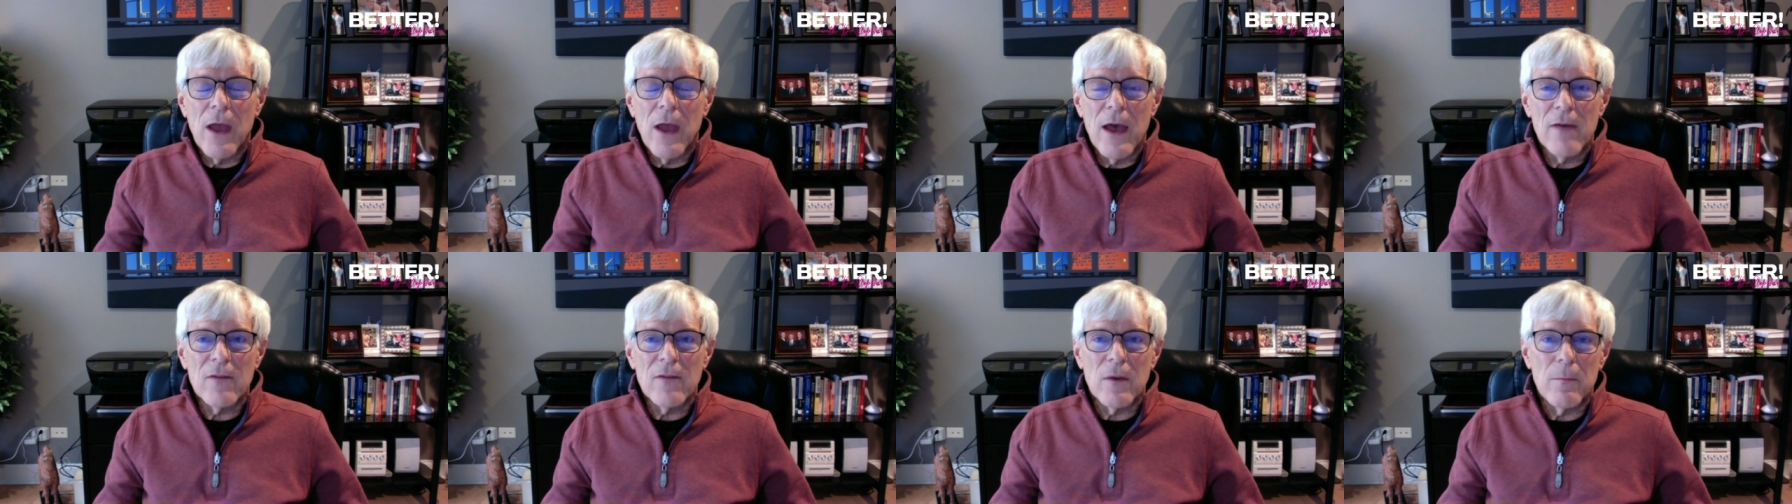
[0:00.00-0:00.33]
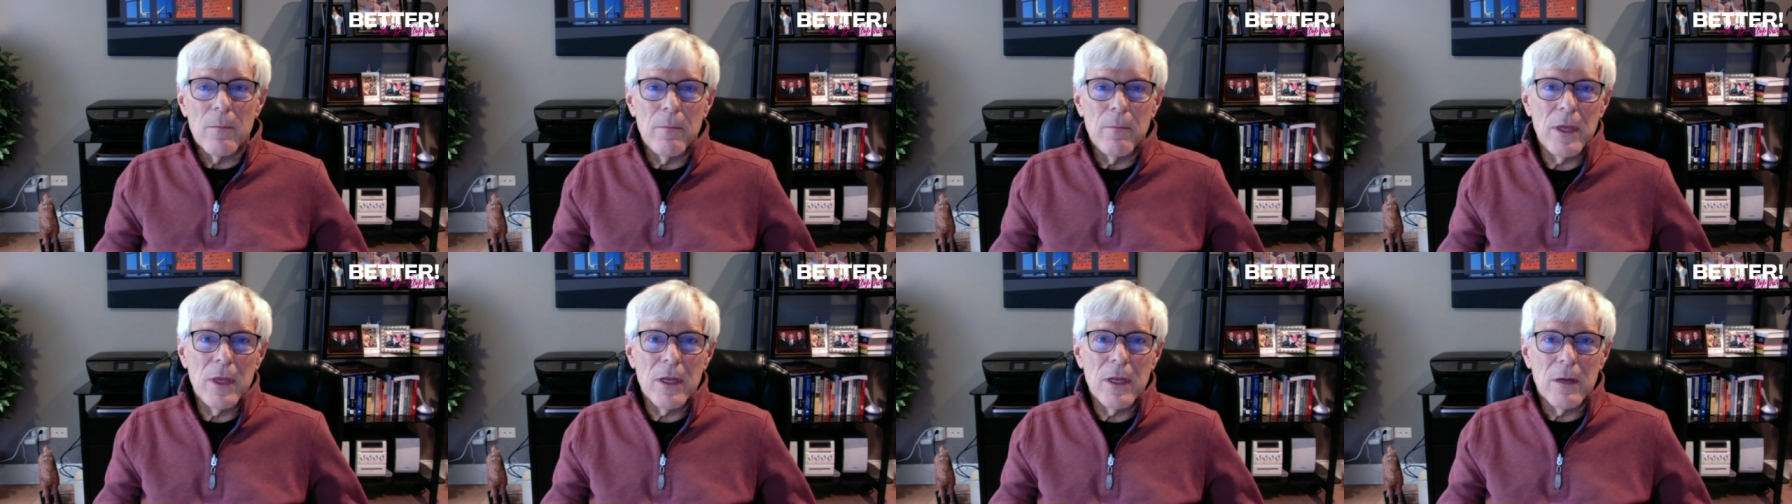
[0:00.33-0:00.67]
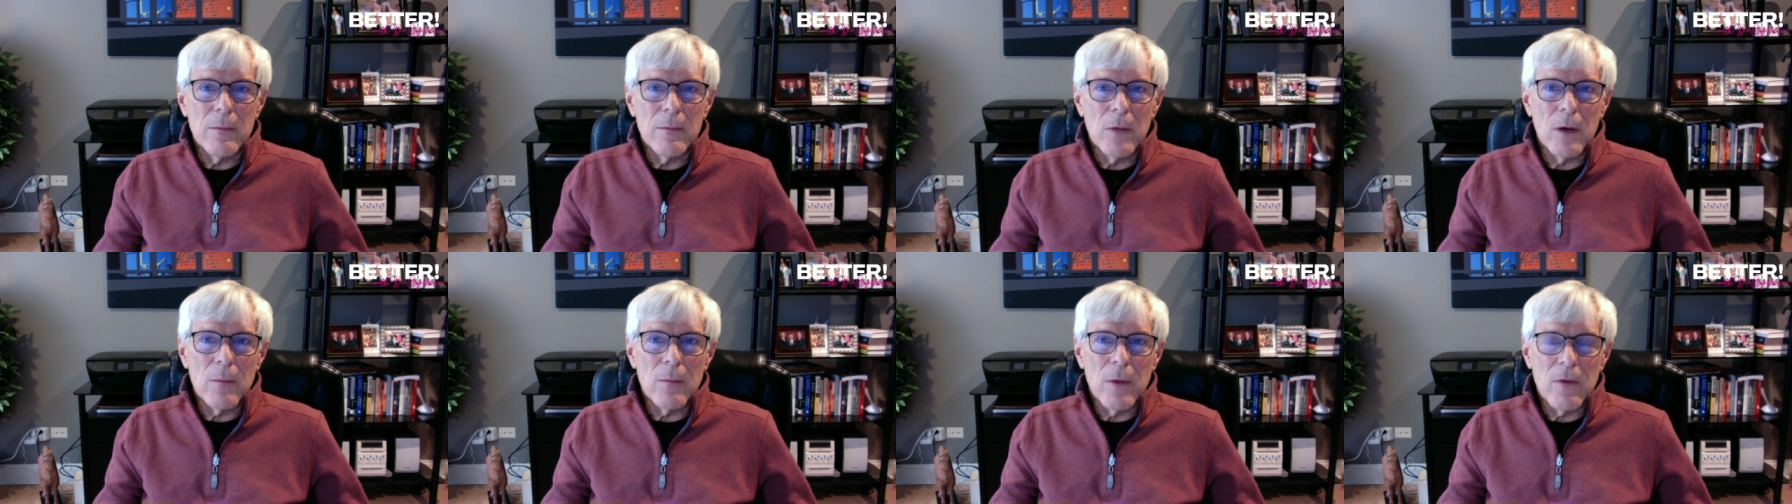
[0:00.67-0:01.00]
you have a
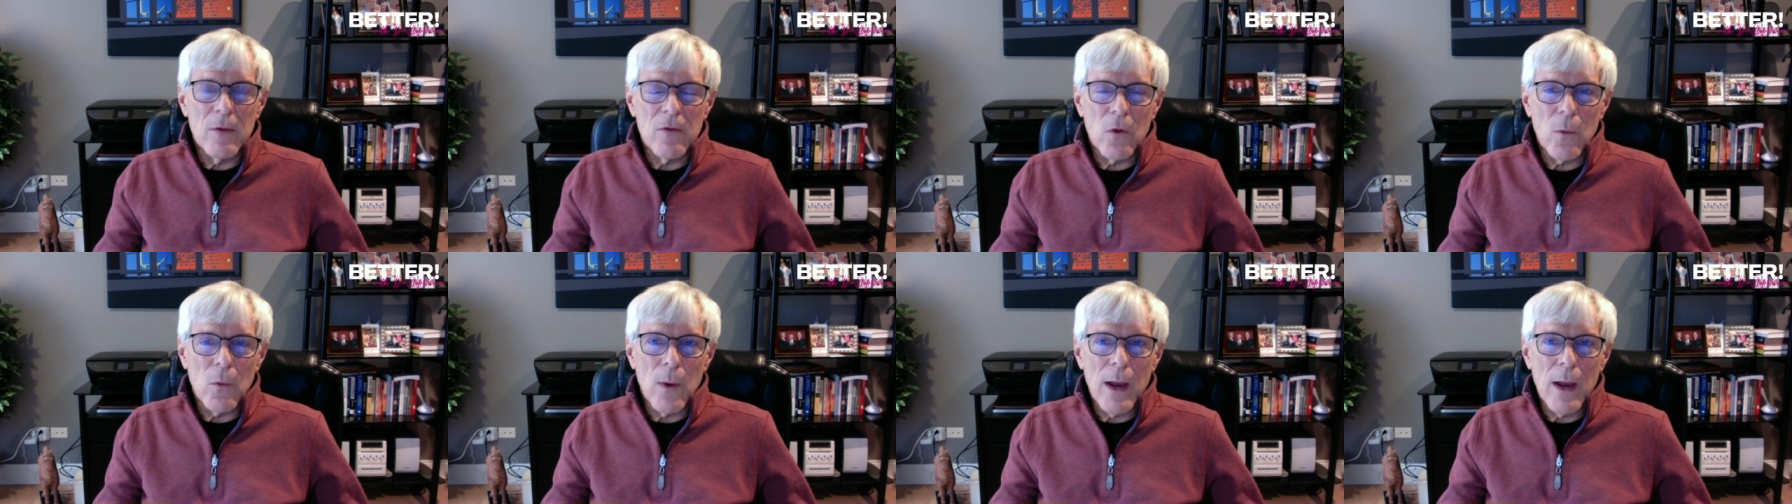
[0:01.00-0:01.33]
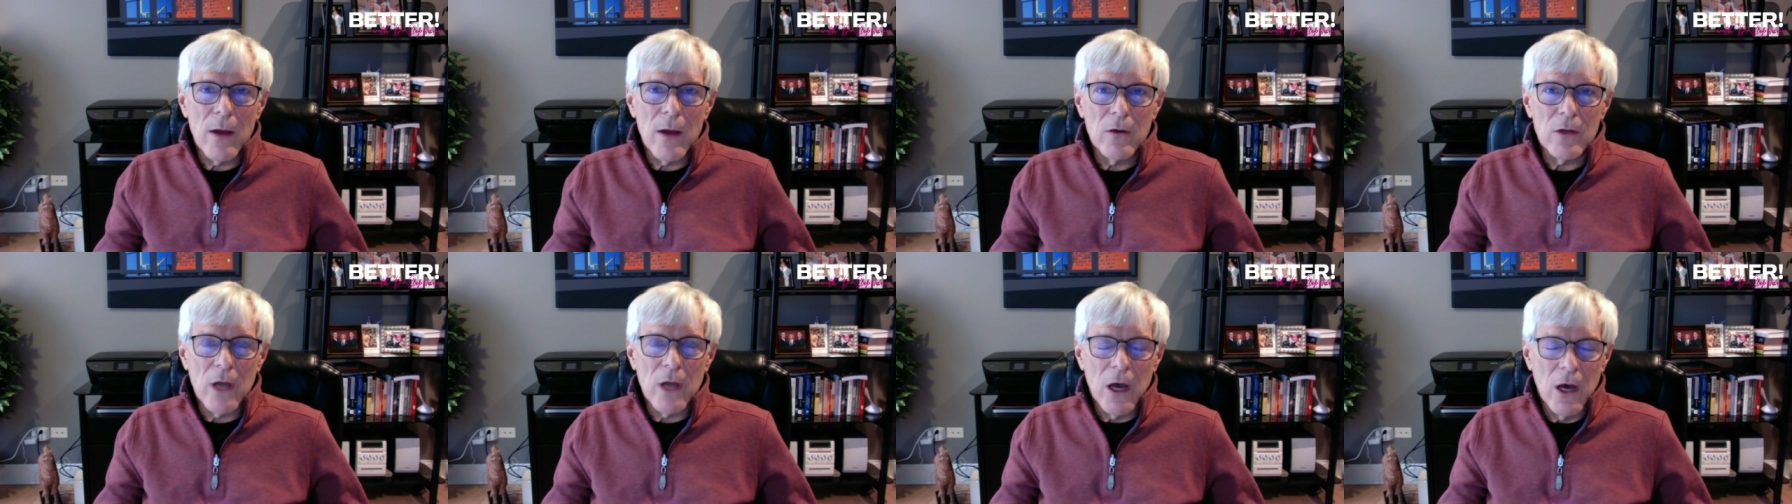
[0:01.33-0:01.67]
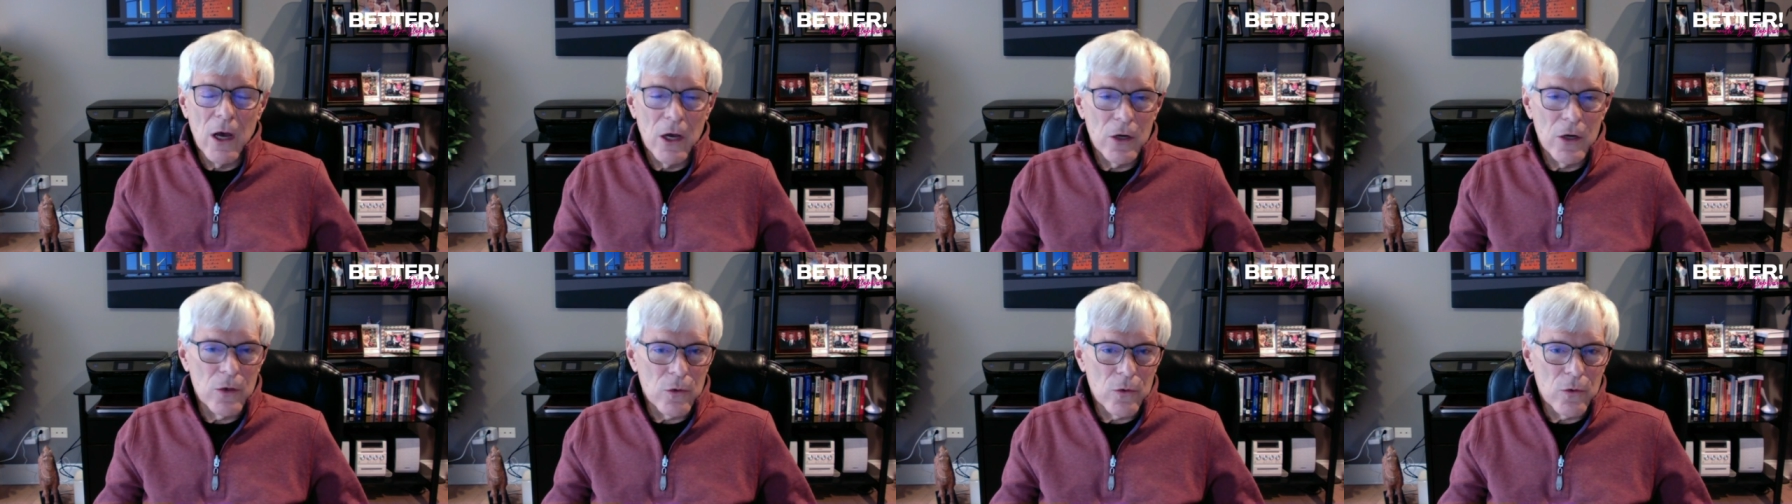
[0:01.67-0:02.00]
minimum of around
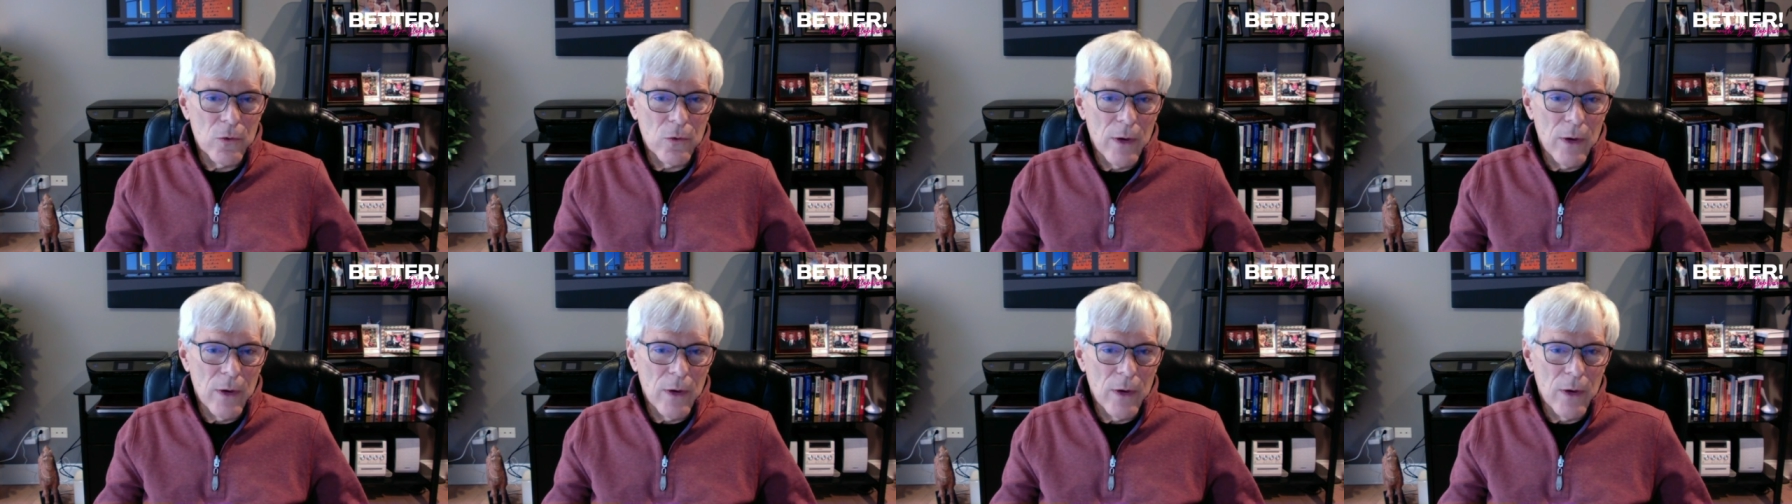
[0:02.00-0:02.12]
100